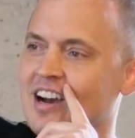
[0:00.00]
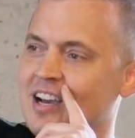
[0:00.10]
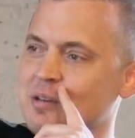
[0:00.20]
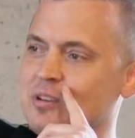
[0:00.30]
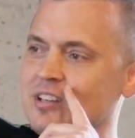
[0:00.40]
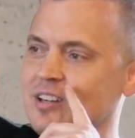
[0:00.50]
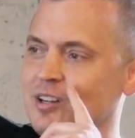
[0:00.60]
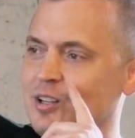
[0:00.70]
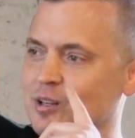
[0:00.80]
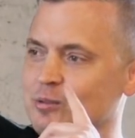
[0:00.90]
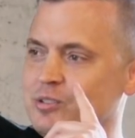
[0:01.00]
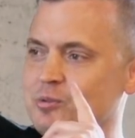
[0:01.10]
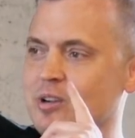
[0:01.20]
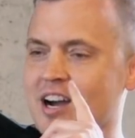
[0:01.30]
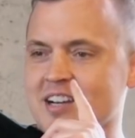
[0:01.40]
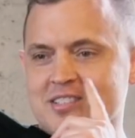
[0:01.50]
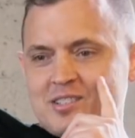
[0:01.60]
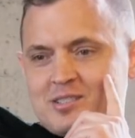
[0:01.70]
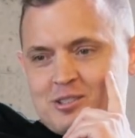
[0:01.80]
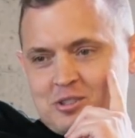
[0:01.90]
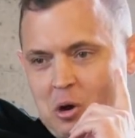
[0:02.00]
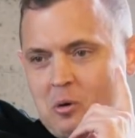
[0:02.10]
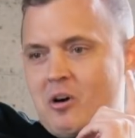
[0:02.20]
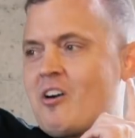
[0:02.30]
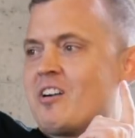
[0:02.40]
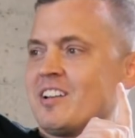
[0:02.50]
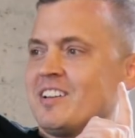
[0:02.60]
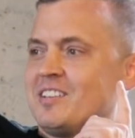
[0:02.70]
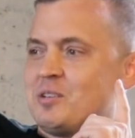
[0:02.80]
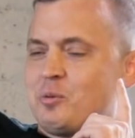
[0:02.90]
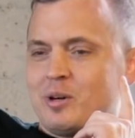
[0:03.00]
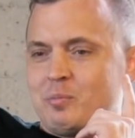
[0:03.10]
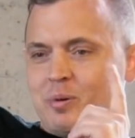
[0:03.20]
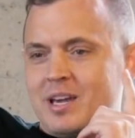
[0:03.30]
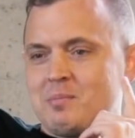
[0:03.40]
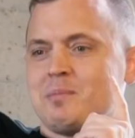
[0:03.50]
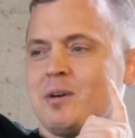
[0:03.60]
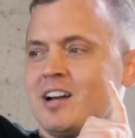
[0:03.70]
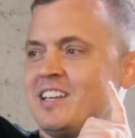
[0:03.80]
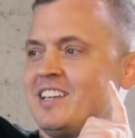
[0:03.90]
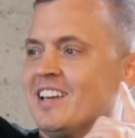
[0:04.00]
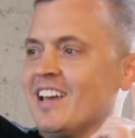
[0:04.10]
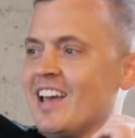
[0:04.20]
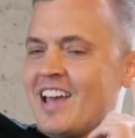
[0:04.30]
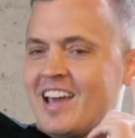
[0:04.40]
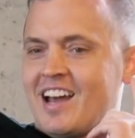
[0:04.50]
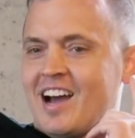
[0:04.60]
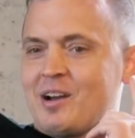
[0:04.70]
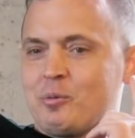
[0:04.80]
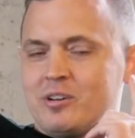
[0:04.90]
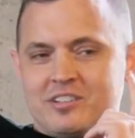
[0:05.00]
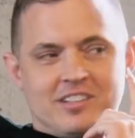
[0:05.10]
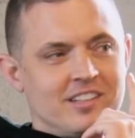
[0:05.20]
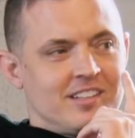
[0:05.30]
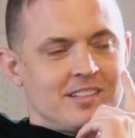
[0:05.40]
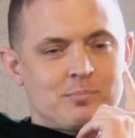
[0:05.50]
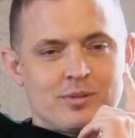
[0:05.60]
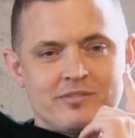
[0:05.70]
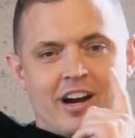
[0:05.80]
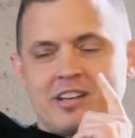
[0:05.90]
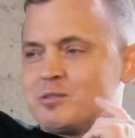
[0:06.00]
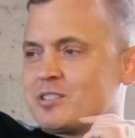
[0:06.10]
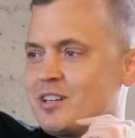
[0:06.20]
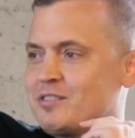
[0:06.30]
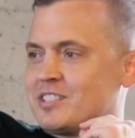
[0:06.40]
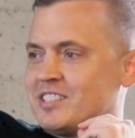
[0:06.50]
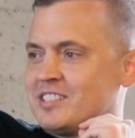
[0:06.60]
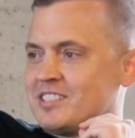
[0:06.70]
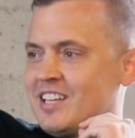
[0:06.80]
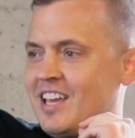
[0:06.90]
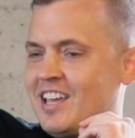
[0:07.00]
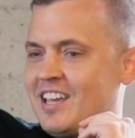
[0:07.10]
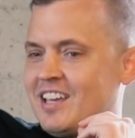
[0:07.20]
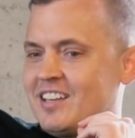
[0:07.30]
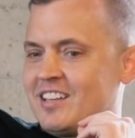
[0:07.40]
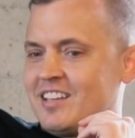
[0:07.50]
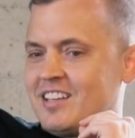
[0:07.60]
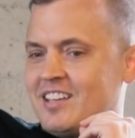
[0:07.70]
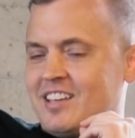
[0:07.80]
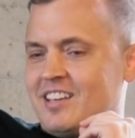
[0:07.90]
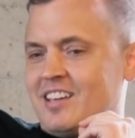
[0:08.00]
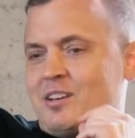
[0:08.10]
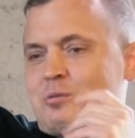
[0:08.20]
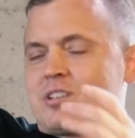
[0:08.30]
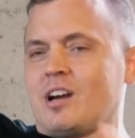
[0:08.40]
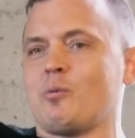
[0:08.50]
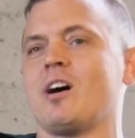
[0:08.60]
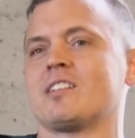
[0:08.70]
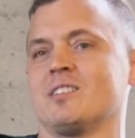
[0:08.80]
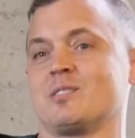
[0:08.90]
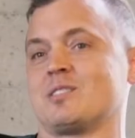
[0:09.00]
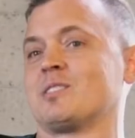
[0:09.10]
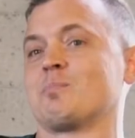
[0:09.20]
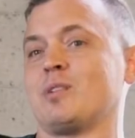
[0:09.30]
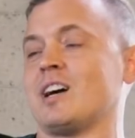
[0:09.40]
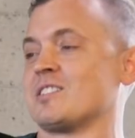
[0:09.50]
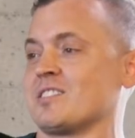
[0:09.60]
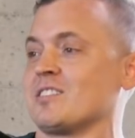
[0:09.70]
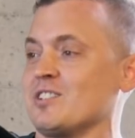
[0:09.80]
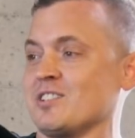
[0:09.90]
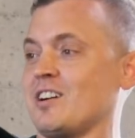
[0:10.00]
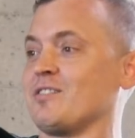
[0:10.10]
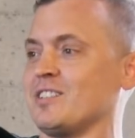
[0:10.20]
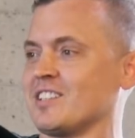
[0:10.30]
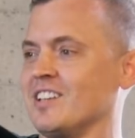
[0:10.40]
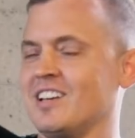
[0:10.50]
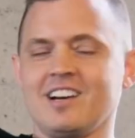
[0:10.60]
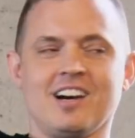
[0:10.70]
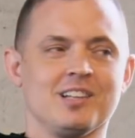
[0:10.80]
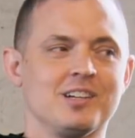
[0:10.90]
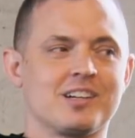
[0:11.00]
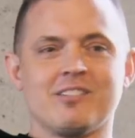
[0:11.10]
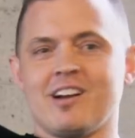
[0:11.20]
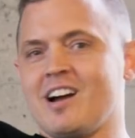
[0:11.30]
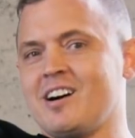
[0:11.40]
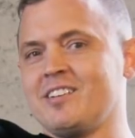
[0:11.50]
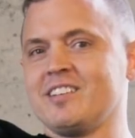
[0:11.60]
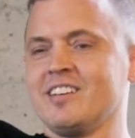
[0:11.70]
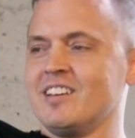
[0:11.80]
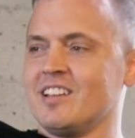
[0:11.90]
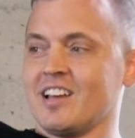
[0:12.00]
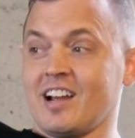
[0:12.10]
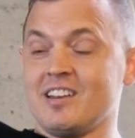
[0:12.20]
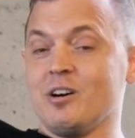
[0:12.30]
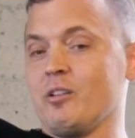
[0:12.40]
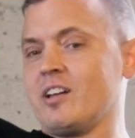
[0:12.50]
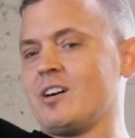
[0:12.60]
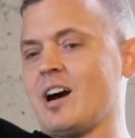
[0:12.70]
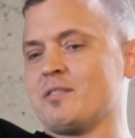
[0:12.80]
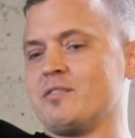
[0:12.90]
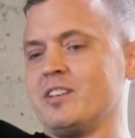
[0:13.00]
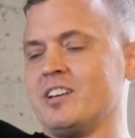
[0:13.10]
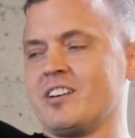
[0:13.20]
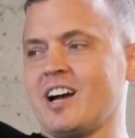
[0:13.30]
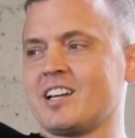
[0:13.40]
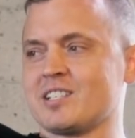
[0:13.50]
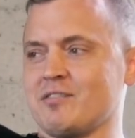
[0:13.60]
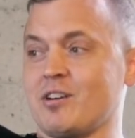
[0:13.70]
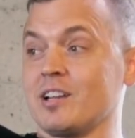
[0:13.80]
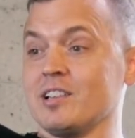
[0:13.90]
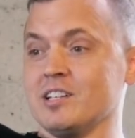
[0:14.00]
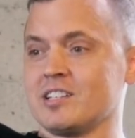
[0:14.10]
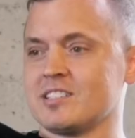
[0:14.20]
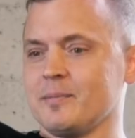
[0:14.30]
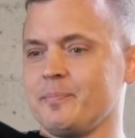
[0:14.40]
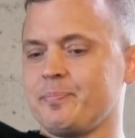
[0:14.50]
I am gonna close you guys so hard. You will pay me money and I will provide you services. And I walked in, it was a plastic surgeon's office. I look around, like I know they don't have a video guy because I've already looked.